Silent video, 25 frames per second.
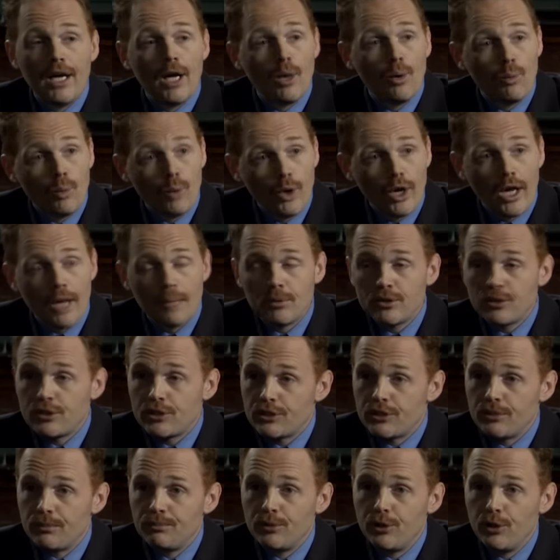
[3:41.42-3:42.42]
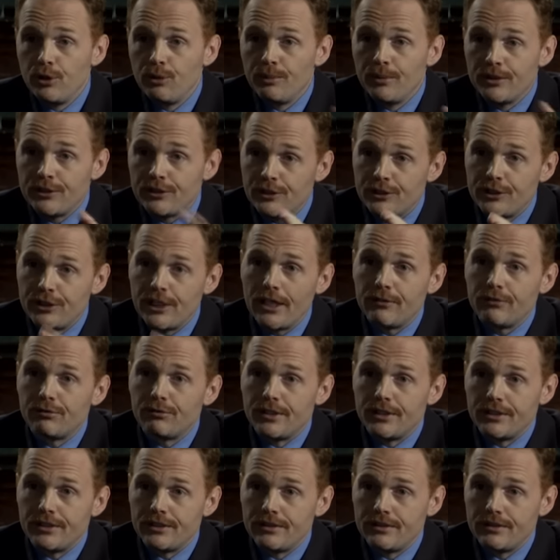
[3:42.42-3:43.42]
and we were able to subdue Mr.
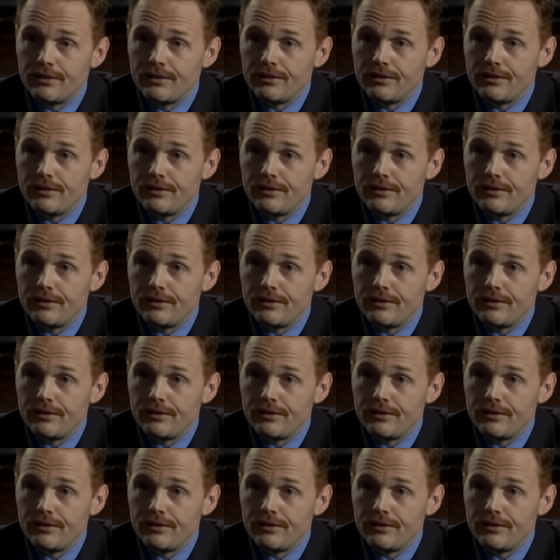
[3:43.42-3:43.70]
Jeffries.